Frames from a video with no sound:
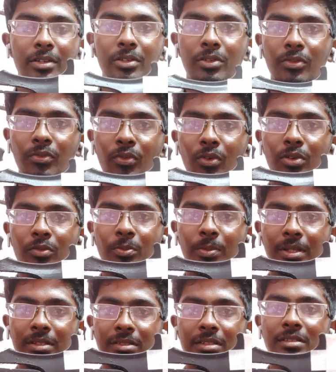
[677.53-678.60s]
into 4
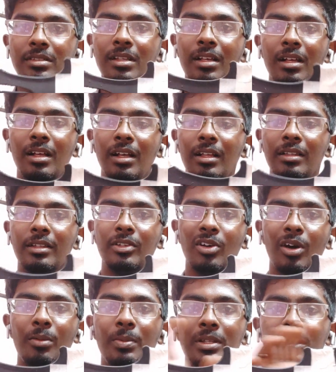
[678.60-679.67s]
pieces, the
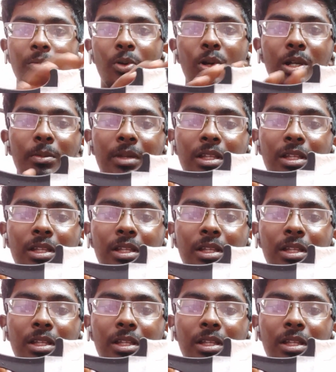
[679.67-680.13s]
top and the bottom,